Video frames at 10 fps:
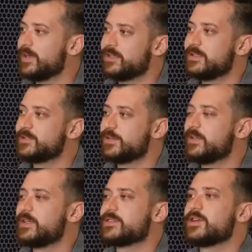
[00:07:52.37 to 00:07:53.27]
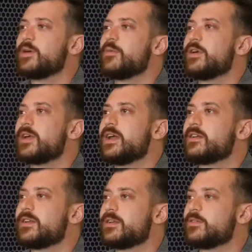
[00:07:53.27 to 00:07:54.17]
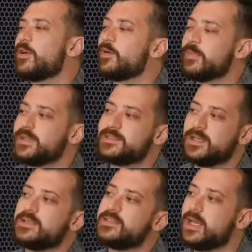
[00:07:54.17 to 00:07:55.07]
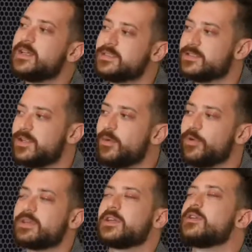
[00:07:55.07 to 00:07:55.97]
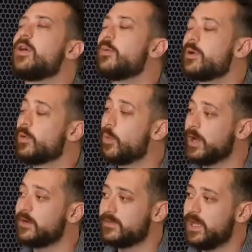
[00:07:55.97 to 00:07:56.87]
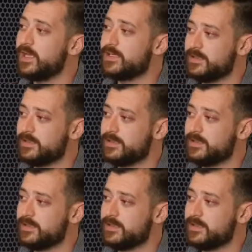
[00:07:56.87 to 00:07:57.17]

He mm-hmm. doesn't turn in his homework. And they're like, no, my son does his homework. Like, no, we're aware of that.